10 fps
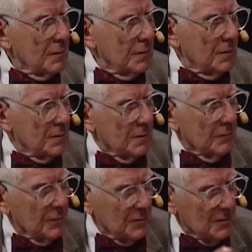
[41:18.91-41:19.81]
Holiness,
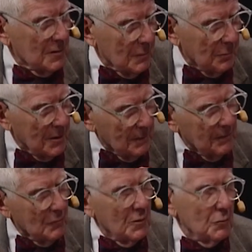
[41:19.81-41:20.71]
just depart
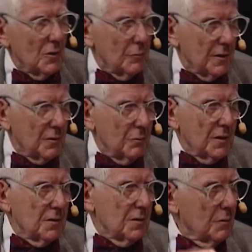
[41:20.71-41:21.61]
for one moment. You
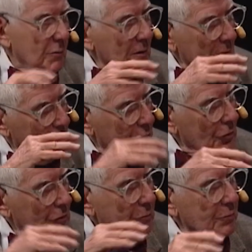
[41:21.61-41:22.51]
mentioned about the
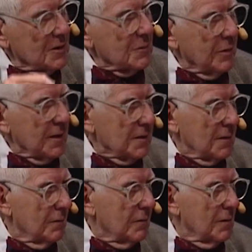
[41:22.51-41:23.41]
broad
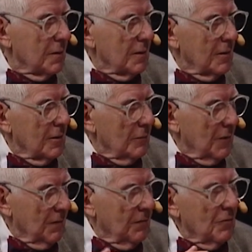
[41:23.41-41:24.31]
perspective
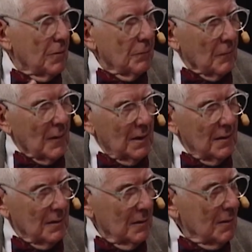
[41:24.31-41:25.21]
before,
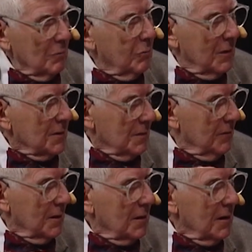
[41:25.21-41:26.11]
and I think much
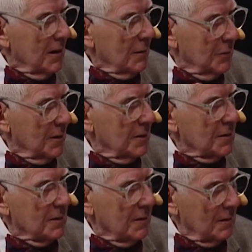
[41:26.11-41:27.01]
of the
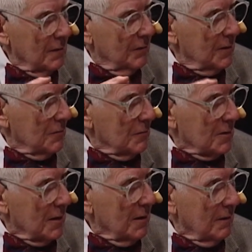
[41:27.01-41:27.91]
unhappiness that
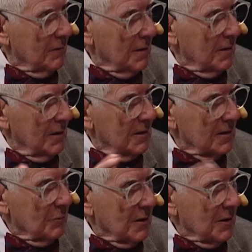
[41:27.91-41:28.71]
individuals have is